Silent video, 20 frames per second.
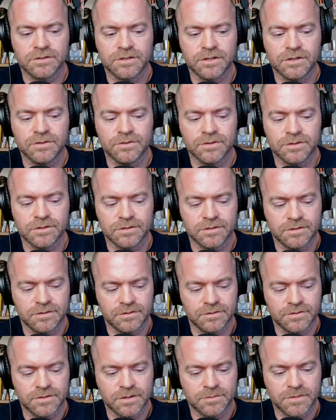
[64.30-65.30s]
she would
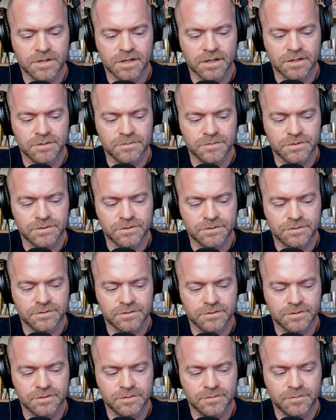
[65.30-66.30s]
sometimes
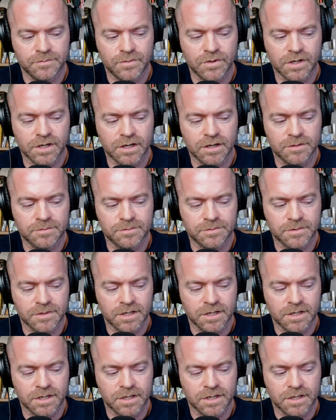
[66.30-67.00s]
bring up